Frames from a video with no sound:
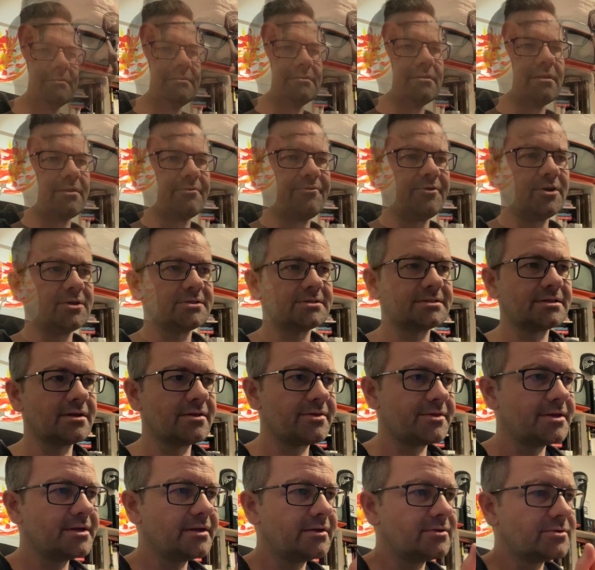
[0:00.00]
The first
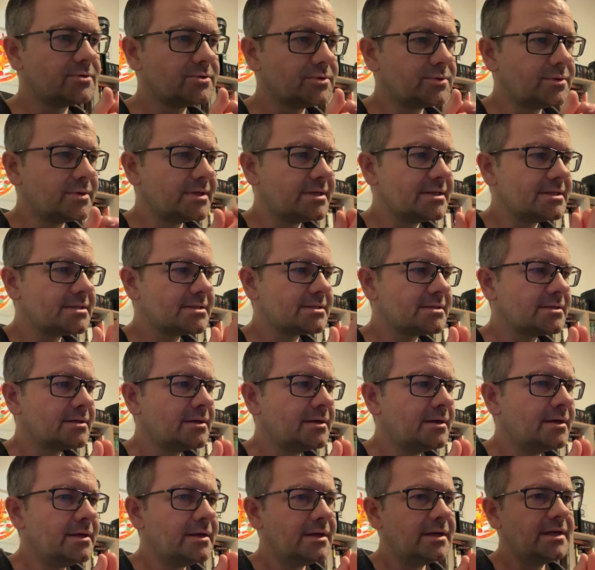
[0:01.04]
thing to do is,
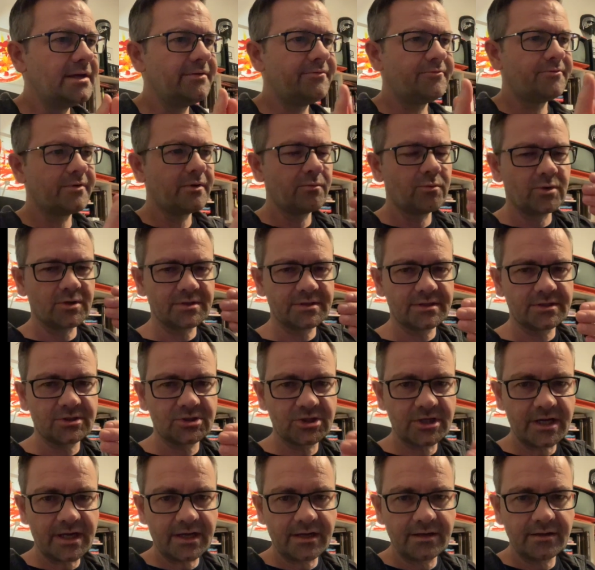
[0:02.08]
if we would
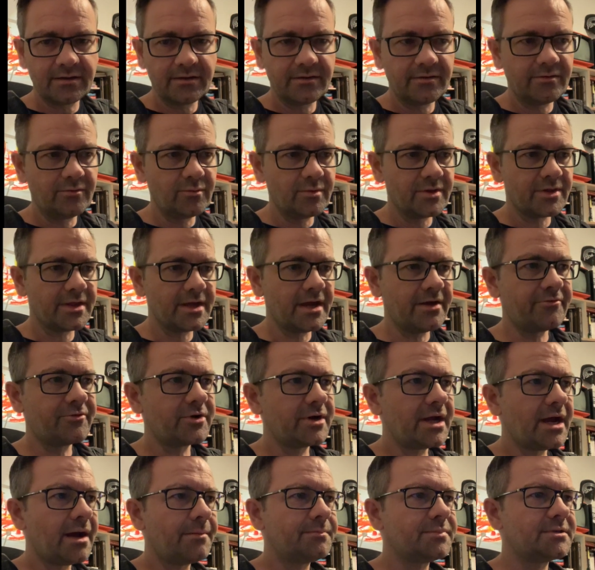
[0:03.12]
check with every
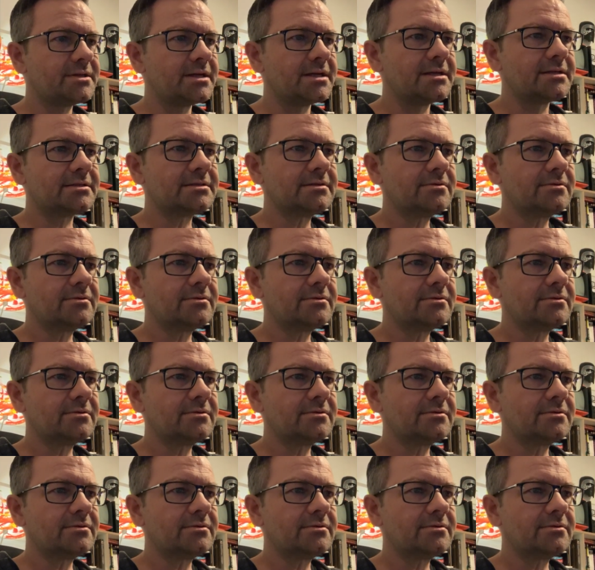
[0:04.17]
update,